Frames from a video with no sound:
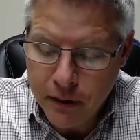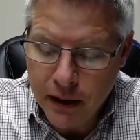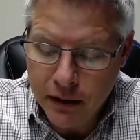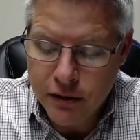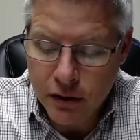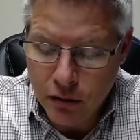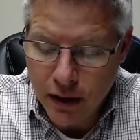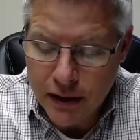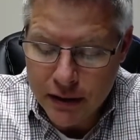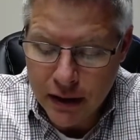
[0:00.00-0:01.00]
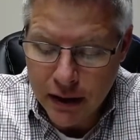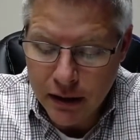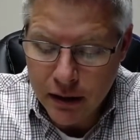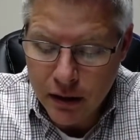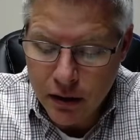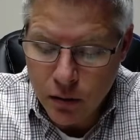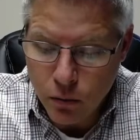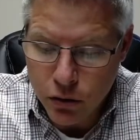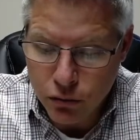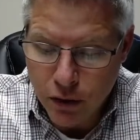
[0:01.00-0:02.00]
is the great city
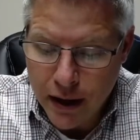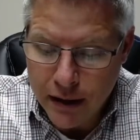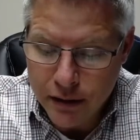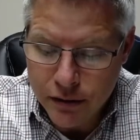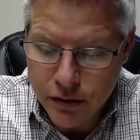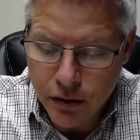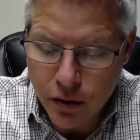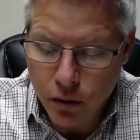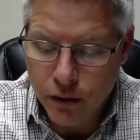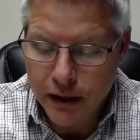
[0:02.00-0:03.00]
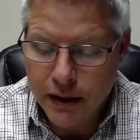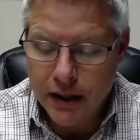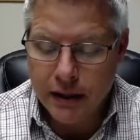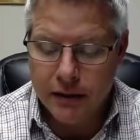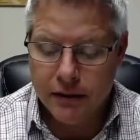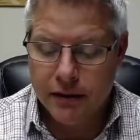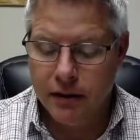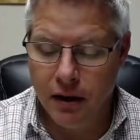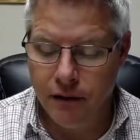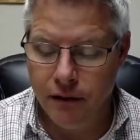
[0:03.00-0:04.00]
which reigns over the kings
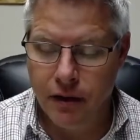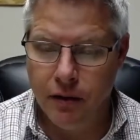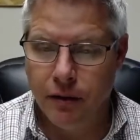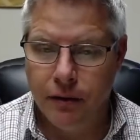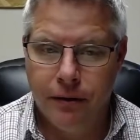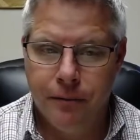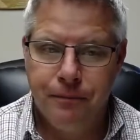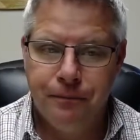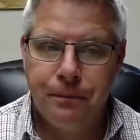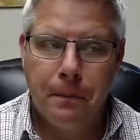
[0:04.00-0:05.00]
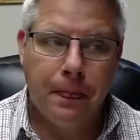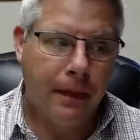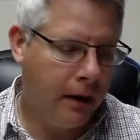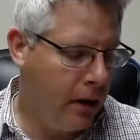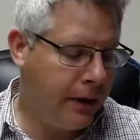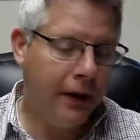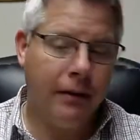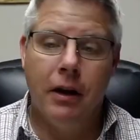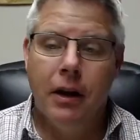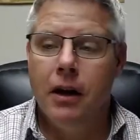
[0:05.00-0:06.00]
of the earth. Okay,
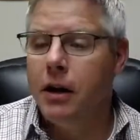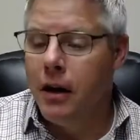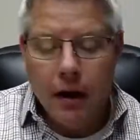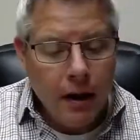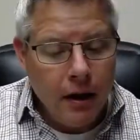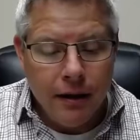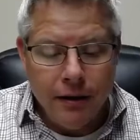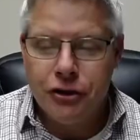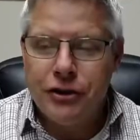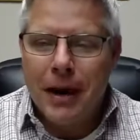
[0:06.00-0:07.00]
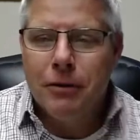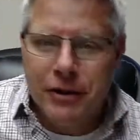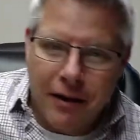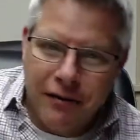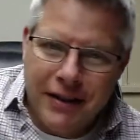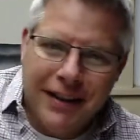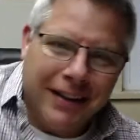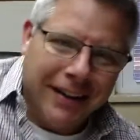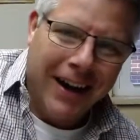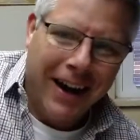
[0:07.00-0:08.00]
there's chapter 17.
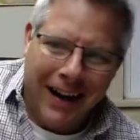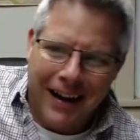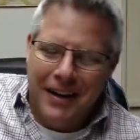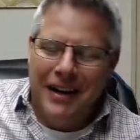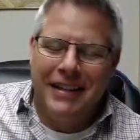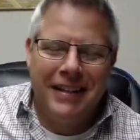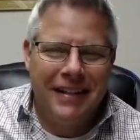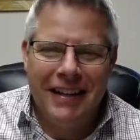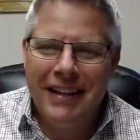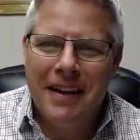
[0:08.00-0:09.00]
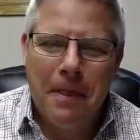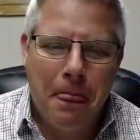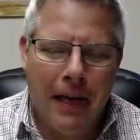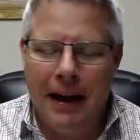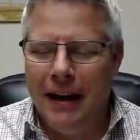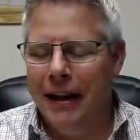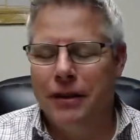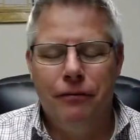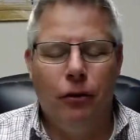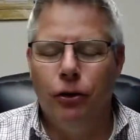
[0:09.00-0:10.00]
It's
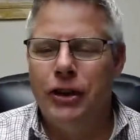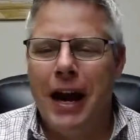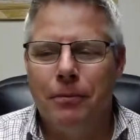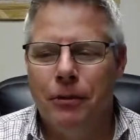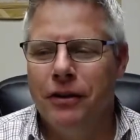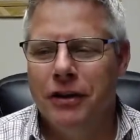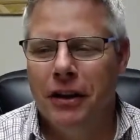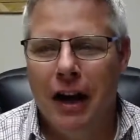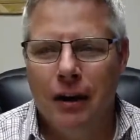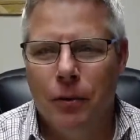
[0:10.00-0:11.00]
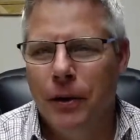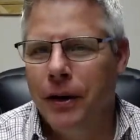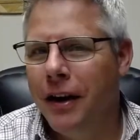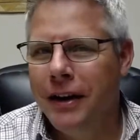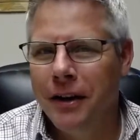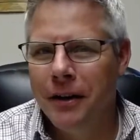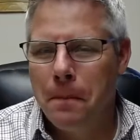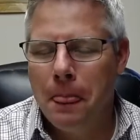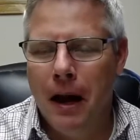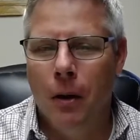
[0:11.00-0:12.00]
a full chapter. There's a lot going on here.
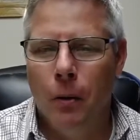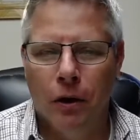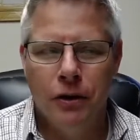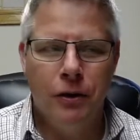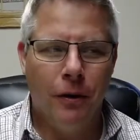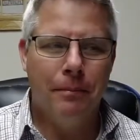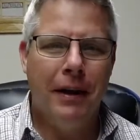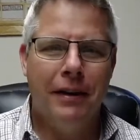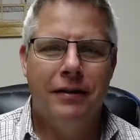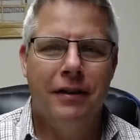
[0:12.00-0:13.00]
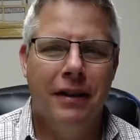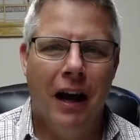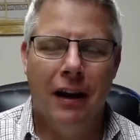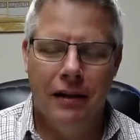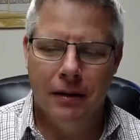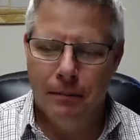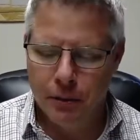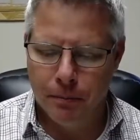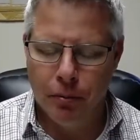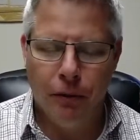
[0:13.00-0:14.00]
We're going to do our best
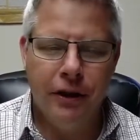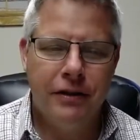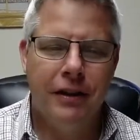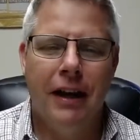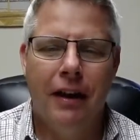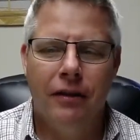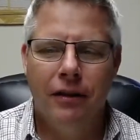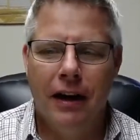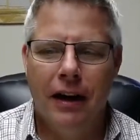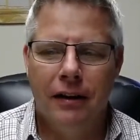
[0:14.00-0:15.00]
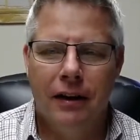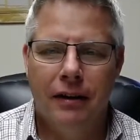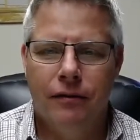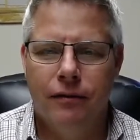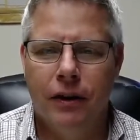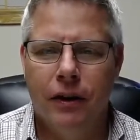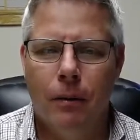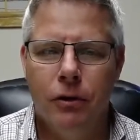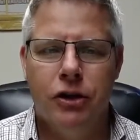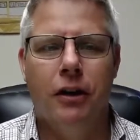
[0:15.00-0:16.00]
to pull this together and figure out
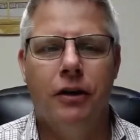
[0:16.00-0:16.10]
what John